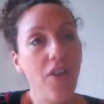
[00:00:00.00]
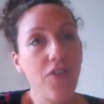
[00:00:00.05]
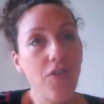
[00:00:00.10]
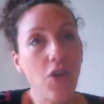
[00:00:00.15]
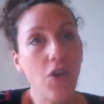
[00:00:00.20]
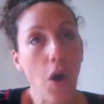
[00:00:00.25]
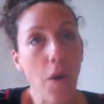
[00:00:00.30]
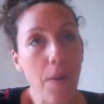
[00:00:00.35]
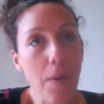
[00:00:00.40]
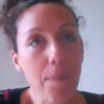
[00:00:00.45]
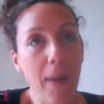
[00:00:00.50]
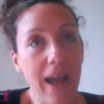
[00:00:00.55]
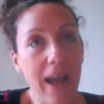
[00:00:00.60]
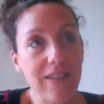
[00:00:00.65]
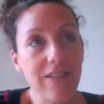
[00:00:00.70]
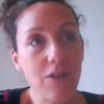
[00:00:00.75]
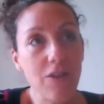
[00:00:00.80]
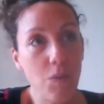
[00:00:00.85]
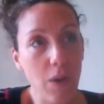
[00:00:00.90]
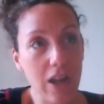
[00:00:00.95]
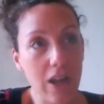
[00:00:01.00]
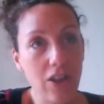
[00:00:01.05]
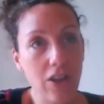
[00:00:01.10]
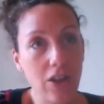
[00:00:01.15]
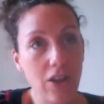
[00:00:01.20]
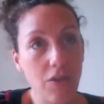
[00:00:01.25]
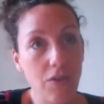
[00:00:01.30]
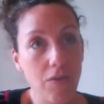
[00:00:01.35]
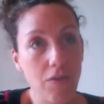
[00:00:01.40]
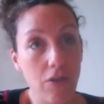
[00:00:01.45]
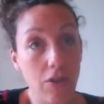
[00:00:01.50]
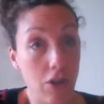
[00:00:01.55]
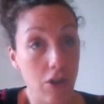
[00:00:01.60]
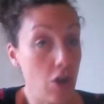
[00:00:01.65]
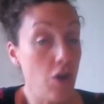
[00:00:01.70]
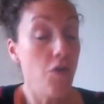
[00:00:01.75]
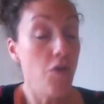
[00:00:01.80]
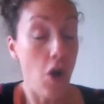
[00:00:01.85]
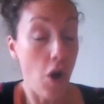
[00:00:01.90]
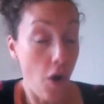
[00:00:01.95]
going back to when
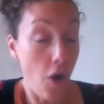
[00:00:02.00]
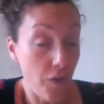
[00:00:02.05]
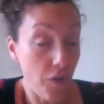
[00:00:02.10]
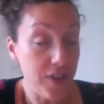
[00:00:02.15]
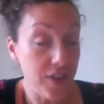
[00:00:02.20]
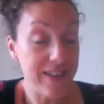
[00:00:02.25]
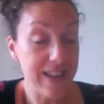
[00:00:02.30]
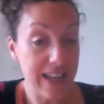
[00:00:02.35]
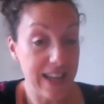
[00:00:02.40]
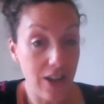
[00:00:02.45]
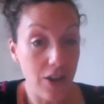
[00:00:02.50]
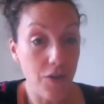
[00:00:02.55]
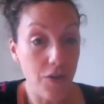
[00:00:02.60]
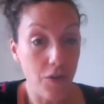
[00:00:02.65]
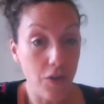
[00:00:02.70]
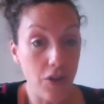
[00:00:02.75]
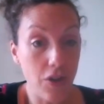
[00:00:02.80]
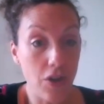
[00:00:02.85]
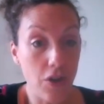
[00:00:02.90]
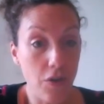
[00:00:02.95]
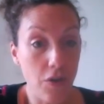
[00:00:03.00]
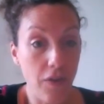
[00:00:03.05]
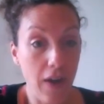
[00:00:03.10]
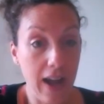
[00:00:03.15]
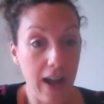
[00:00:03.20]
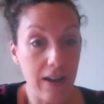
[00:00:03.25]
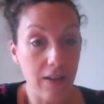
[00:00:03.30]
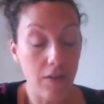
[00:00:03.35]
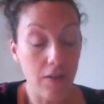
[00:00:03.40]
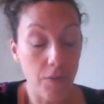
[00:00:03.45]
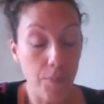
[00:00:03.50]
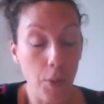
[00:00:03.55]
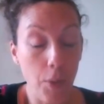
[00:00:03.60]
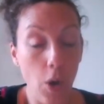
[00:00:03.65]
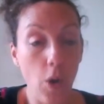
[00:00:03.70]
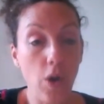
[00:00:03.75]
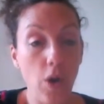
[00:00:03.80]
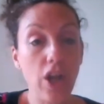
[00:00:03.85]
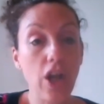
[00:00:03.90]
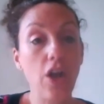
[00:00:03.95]
you've had
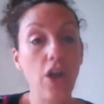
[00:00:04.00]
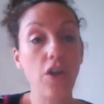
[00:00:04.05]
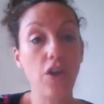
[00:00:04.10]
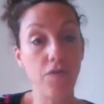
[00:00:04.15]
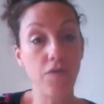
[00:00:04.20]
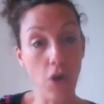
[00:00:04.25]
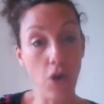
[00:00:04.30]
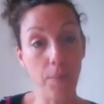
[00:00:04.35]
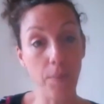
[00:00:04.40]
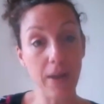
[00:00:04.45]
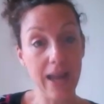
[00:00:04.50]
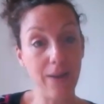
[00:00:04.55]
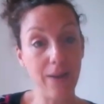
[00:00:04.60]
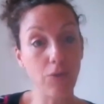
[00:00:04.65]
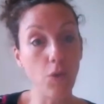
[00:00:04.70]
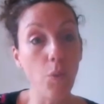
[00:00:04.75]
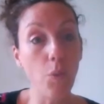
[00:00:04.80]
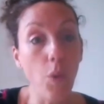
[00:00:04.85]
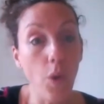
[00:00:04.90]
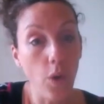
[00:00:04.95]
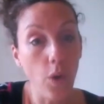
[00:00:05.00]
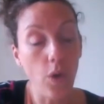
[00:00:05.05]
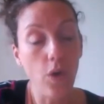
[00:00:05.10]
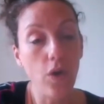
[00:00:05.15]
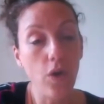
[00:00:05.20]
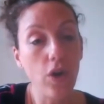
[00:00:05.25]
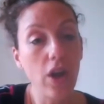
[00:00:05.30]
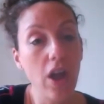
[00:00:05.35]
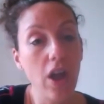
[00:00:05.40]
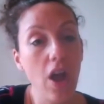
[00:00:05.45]
polio, you've not been able to walk.